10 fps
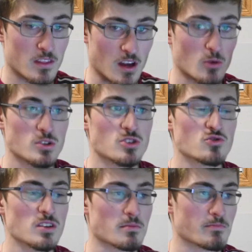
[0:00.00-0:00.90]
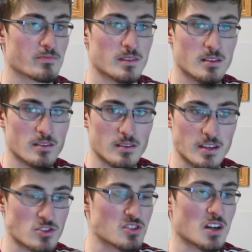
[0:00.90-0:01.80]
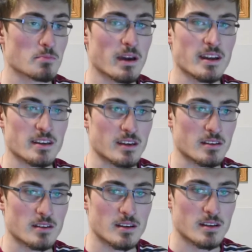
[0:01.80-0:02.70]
thought it was a dream. They just started panicking.